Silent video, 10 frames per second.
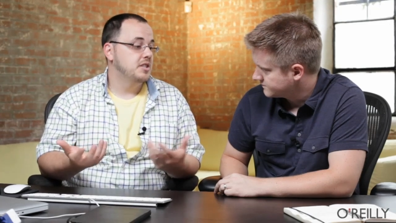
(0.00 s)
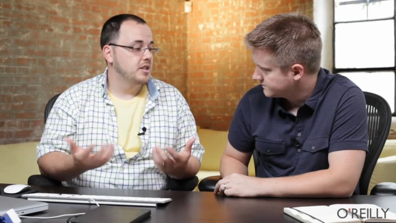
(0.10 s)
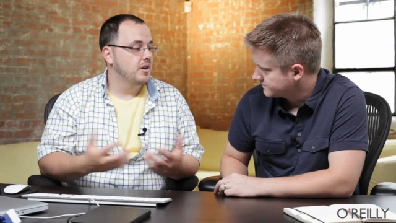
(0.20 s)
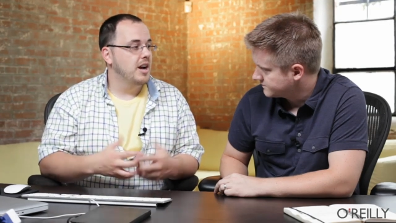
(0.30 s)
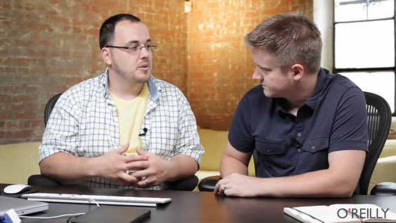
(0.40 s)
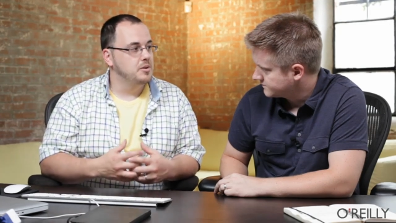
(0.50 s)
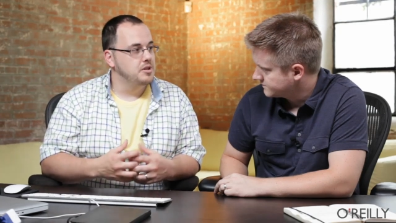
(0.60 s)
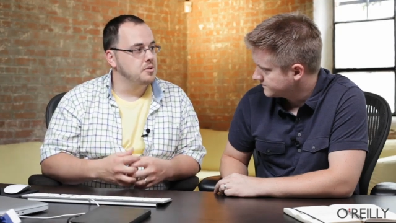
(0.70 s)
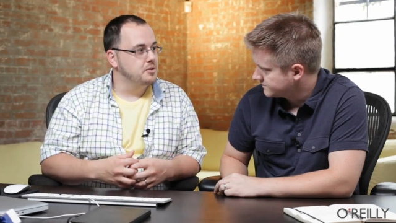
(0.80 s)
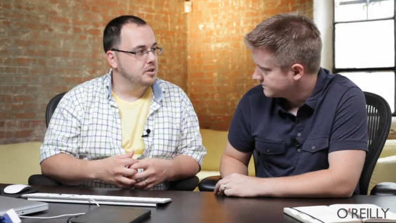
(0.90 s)
Speaker 1: to interact with
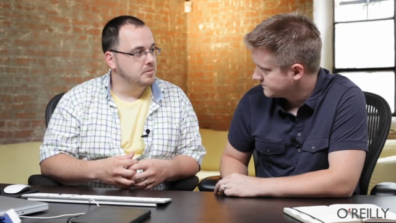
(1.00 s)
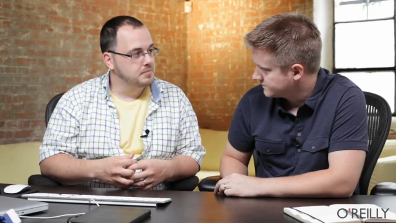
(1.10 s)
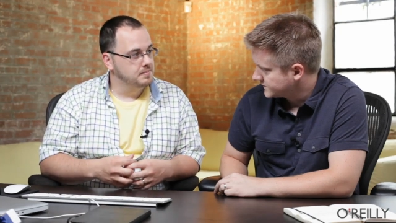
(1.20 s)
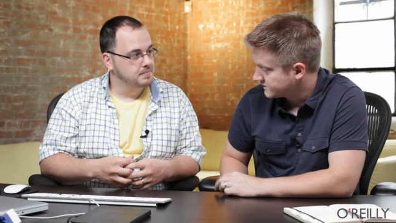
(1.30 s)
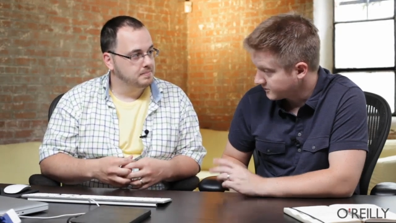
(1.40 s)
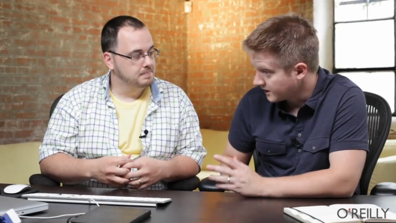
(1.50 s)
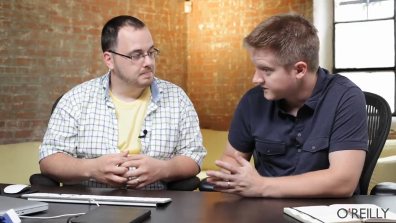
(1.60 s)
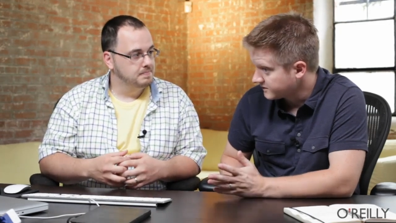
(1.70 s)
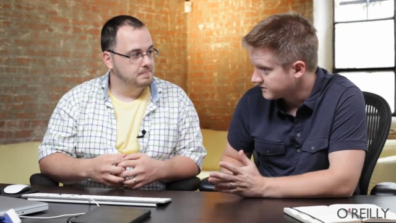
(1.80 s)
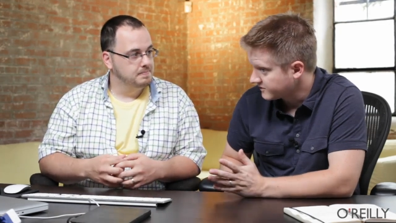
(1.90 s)
the user.
Speaker 2: So
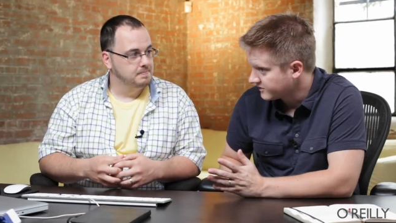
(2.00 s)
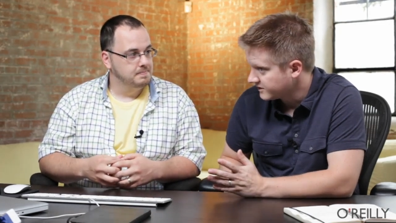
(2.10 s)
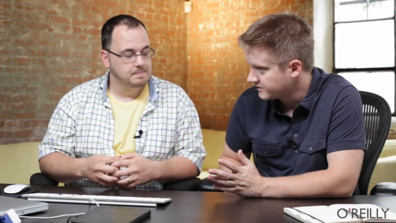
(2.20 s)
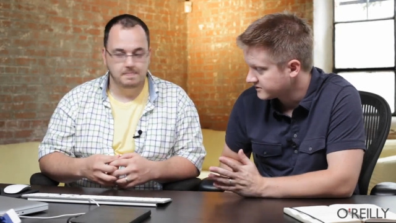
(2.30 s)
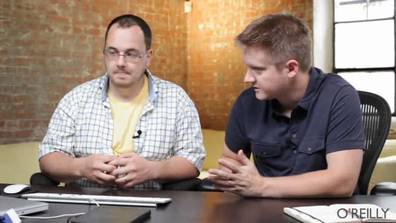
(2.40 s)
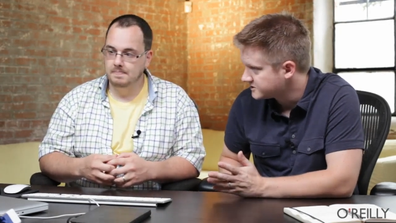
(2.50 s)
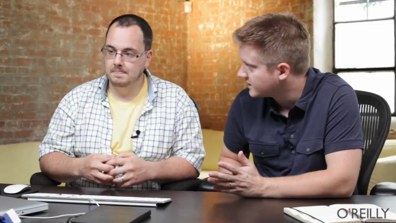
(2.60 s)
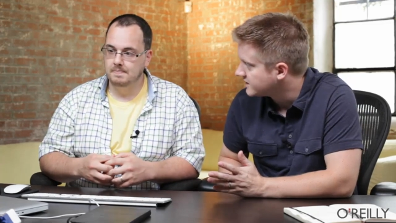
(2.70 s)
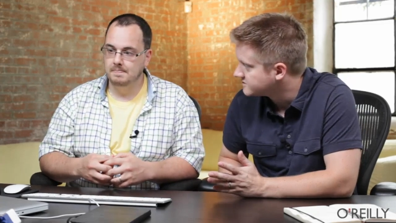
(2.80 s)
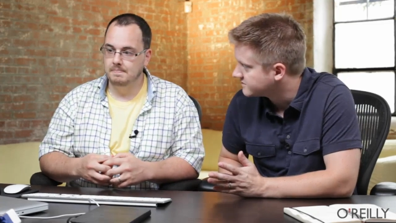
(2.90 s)
lots of stuff on here is going to
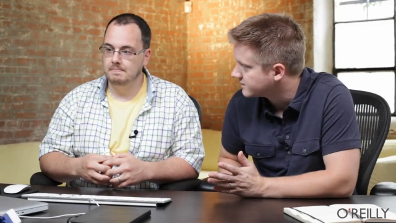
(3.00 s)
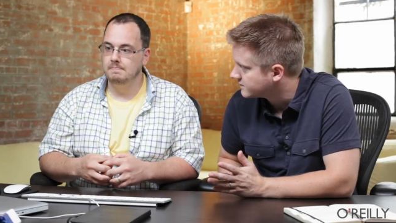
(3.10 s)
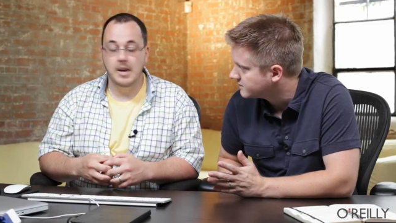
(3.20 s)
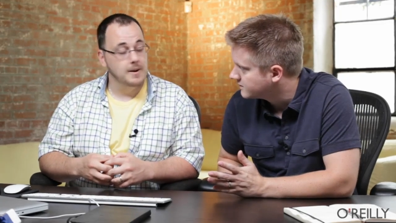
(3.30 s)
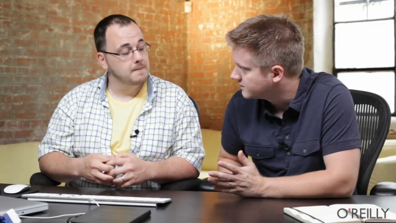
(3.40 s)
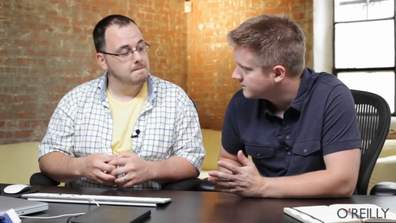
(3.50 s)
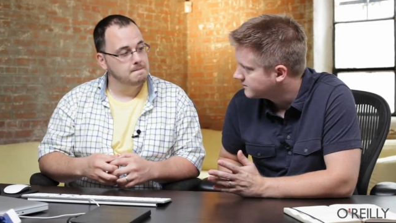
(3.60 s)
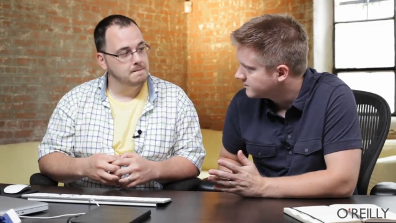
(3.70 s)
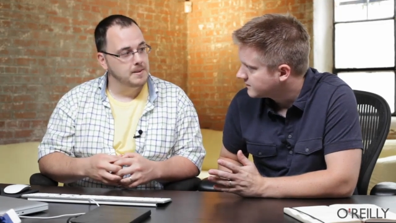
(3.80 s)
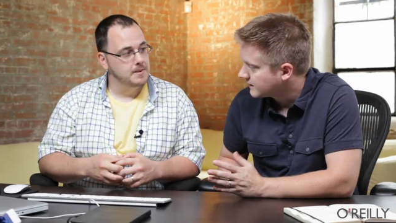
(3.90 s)
change then. Yeah.
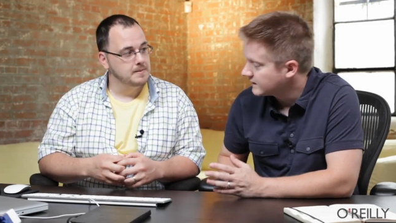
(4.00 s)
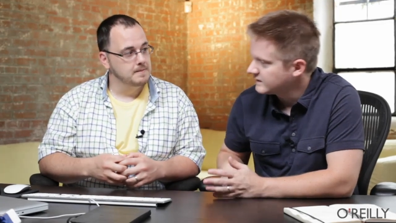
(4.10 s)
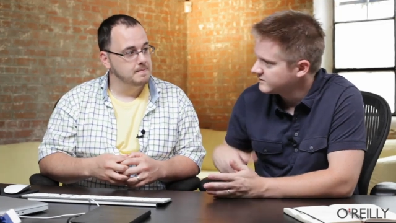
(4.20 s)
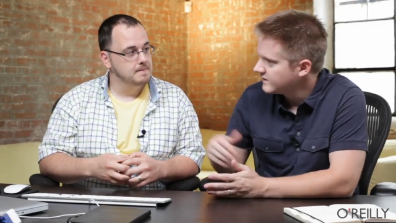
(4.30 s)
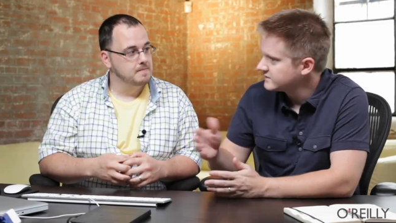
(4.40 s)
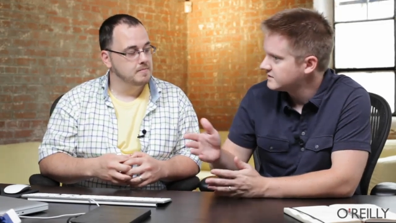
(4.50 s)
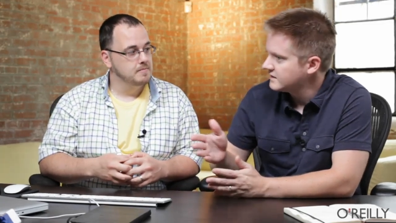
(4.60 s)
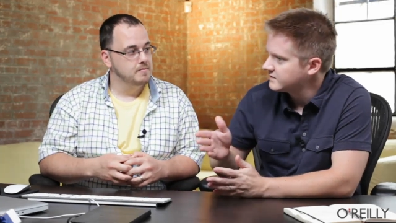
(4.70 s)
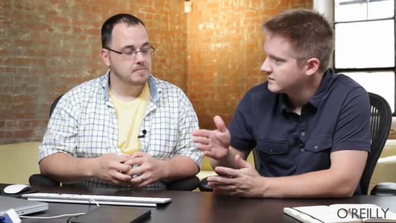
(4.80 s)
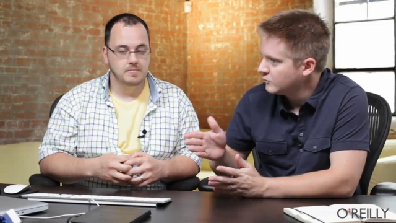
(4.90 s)
yeah. And in fact, it
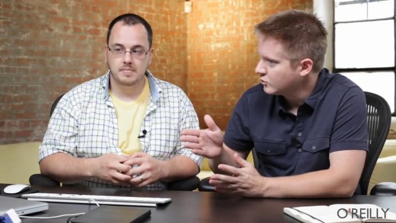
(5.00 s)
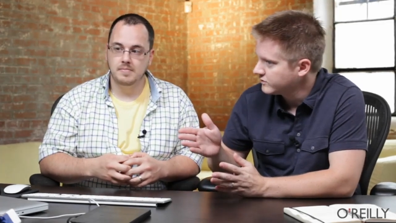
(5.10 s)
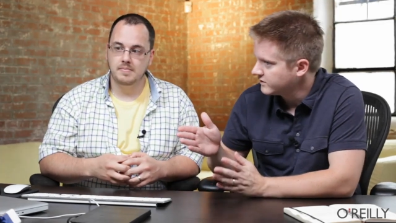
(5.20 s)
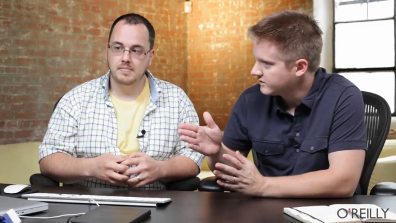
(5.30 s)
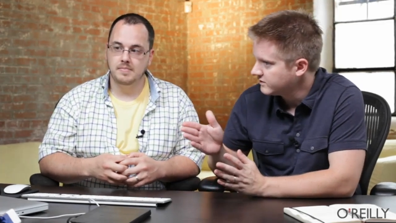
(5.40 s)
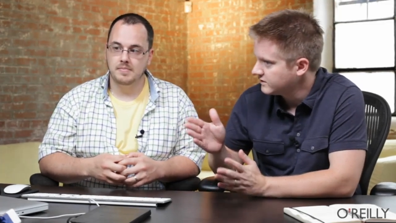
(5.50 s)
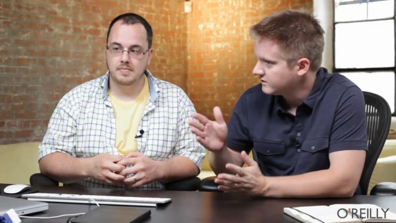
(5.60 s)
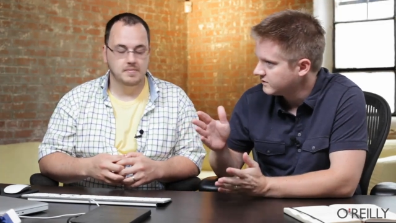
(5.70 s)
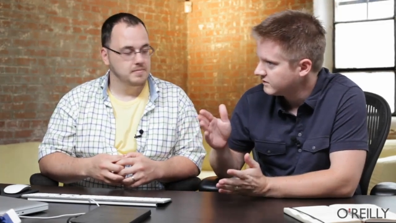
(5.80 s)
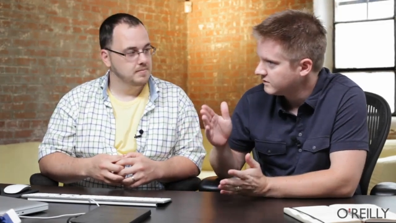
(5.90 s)
sounds like more the,
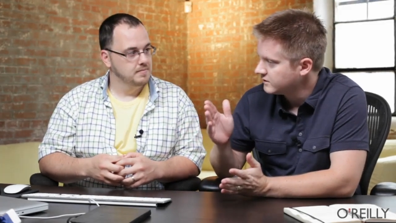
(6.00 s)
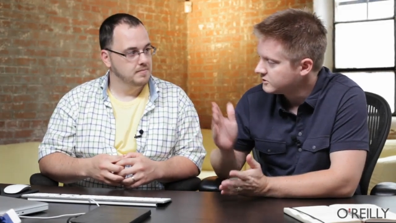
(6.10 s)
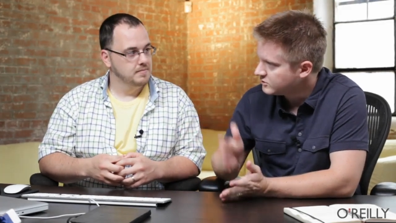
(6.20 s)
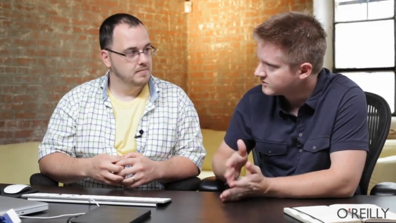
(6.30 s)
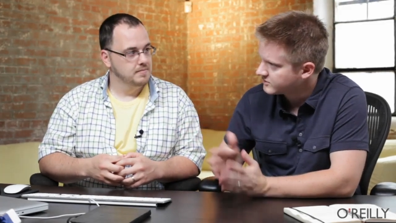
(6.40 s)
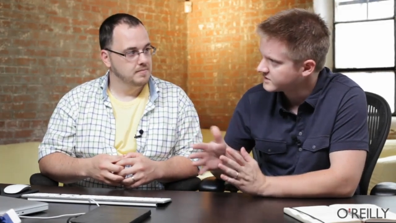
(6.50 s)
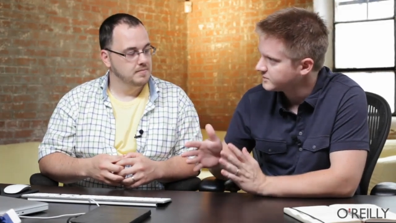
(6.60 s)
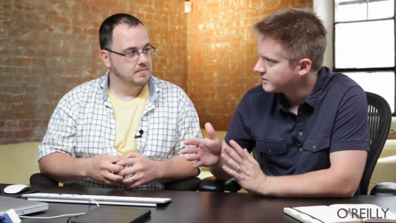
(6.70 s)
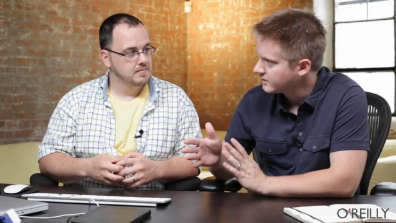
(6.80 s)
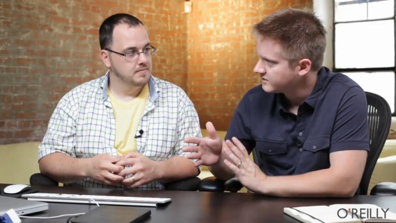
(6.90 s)
the, the user
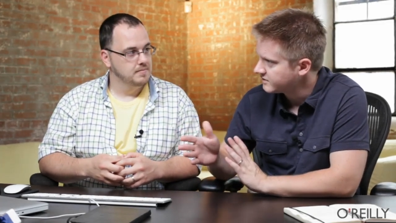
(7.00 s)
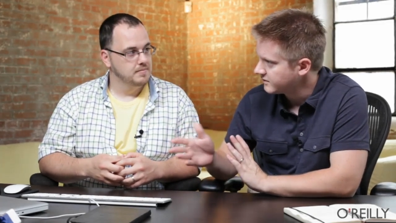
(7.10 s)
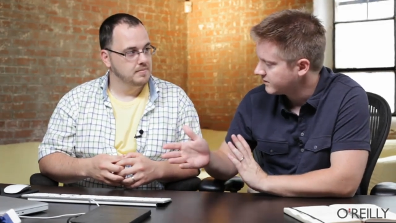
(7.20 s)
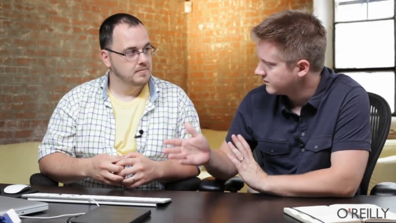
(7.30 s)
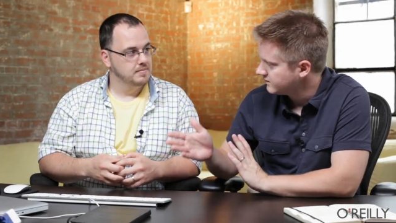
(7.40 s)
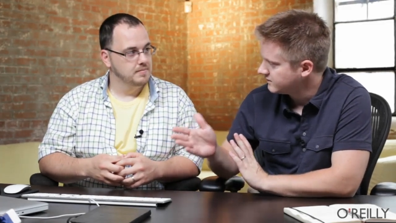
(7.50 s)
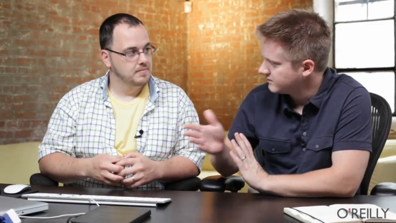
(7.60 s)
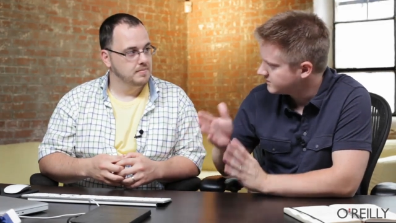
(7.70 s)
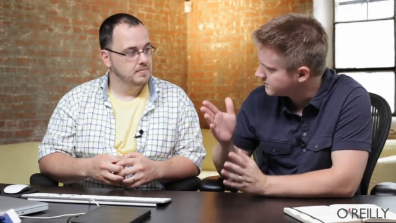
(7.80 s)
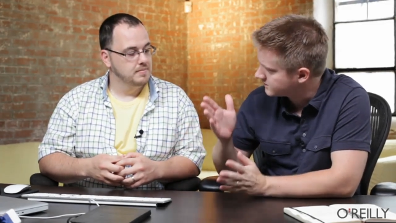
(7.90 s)
experience. That
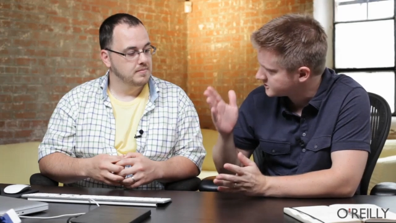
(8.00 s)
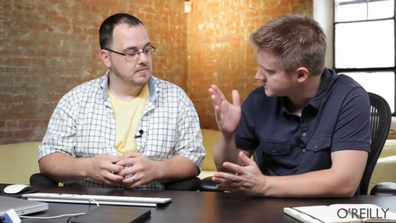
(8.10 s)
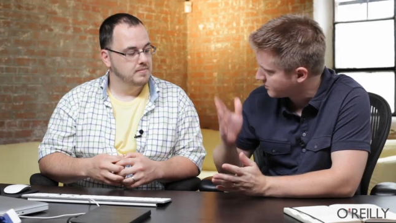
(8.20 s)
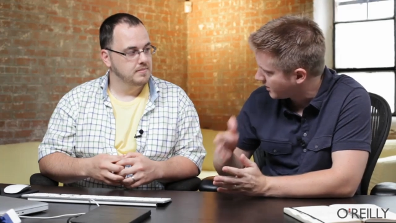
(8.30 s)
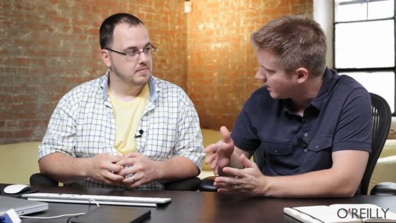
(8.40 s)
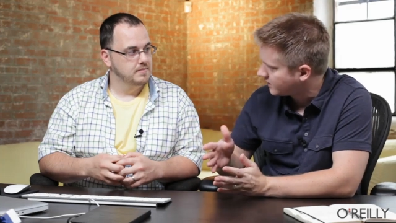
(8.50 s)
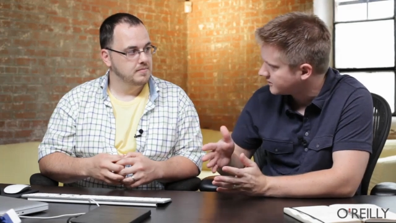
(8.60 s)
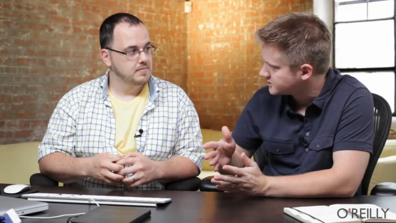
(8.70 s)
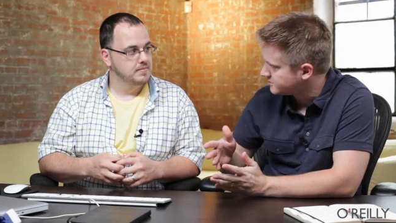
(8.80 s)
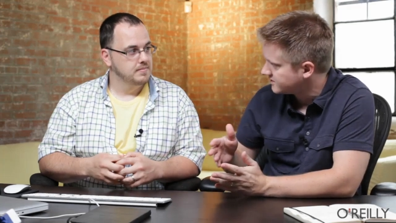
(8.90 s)
this isn't just
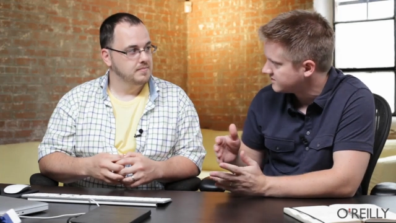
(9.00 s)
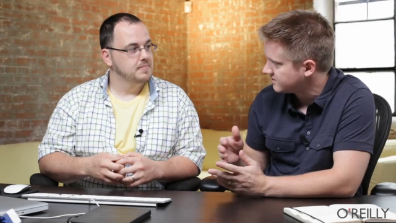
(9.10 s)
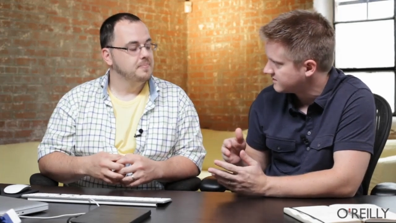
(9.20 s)
polished because it's